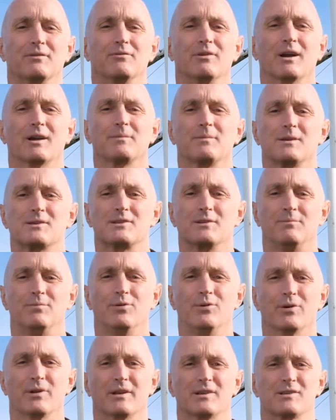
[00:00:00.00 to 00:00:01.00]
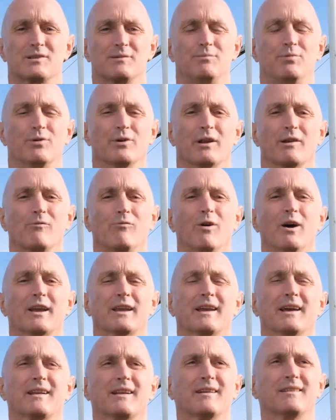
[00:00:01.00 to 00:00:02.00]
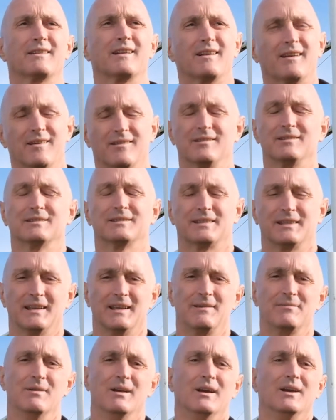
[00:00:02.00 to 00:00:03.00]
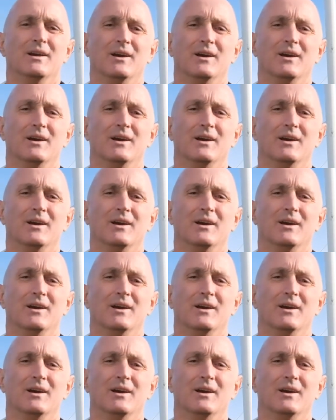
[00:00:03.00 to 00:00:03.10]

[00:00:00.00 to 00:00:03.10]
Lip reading: rugby supporter, supporting Waikato, the local team,